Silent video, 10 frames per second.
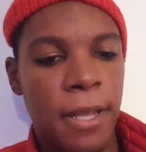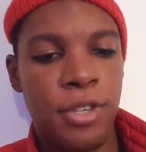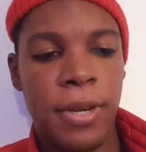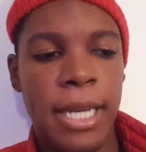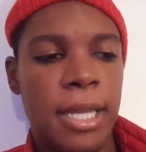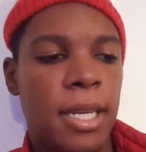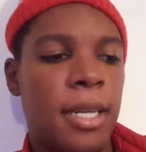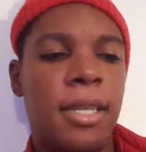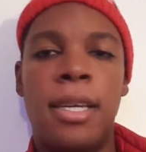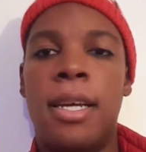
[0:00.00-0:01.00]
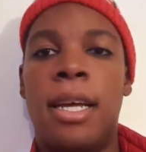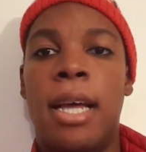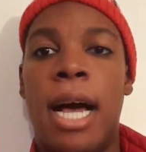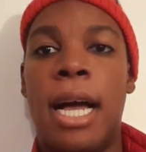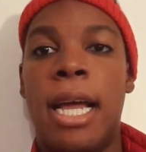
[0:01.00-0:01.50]
Trina.
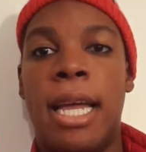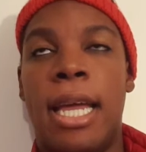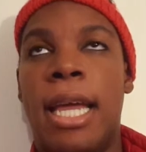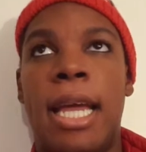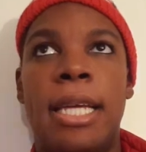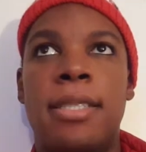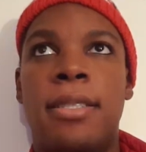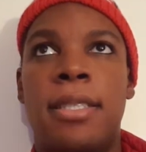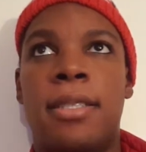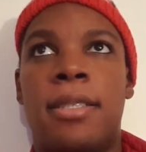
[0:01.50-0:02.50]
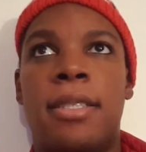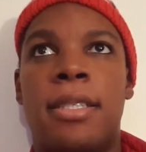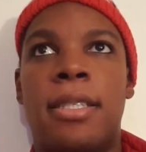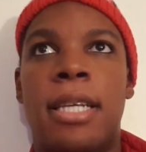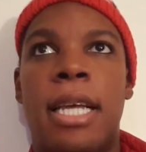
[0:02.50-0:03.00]
It's